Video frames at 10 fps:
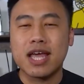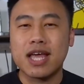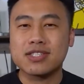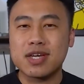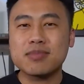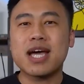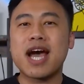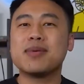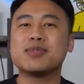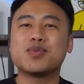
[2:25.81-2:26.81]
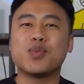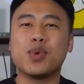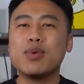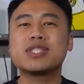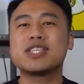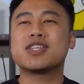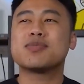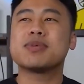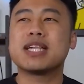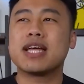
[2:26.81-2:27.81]
And sometimes we would sit there and
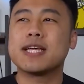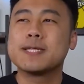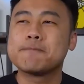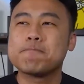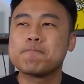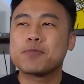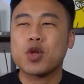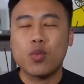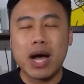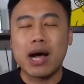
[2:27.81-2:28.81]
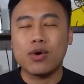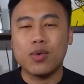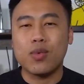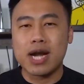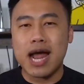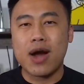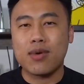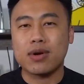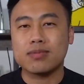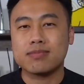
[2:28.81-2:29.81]
be like, wow, 1
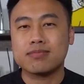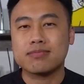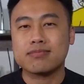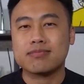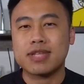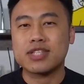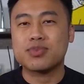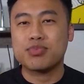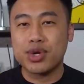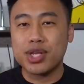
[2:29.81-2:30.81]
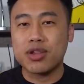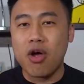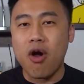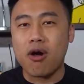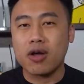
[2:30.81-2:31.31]
hour, that's pretty long.